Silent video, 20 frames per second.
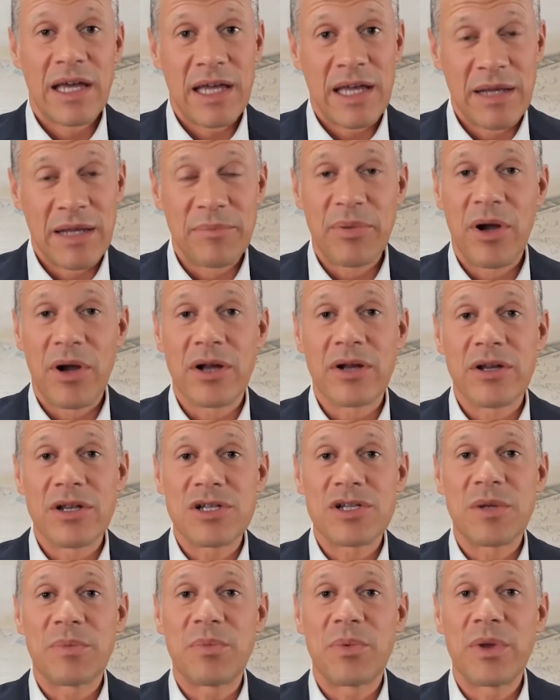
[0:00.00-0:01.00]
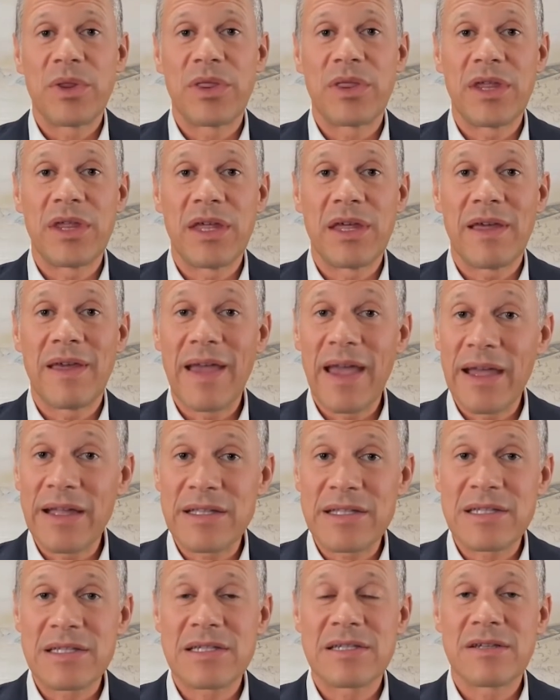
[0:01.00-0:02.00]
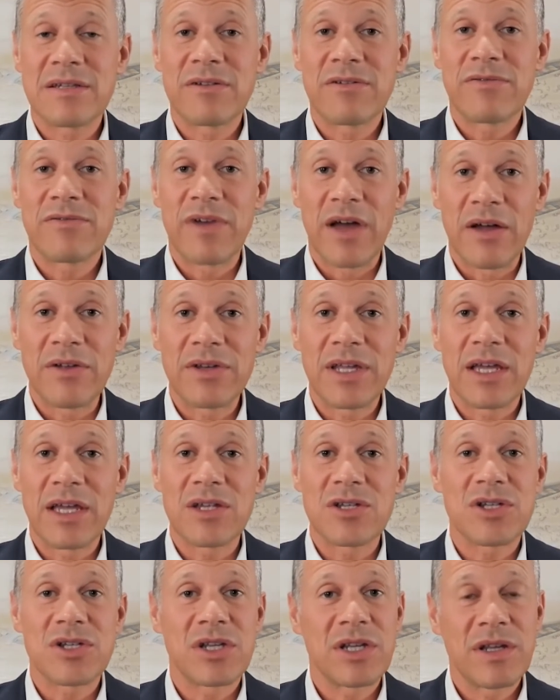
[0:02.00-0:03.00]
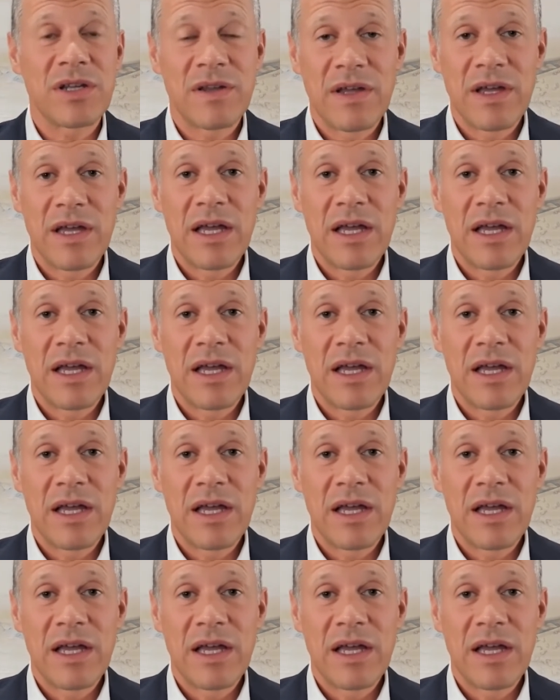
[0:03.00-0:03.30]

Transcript: in partnership with the Gates Foundation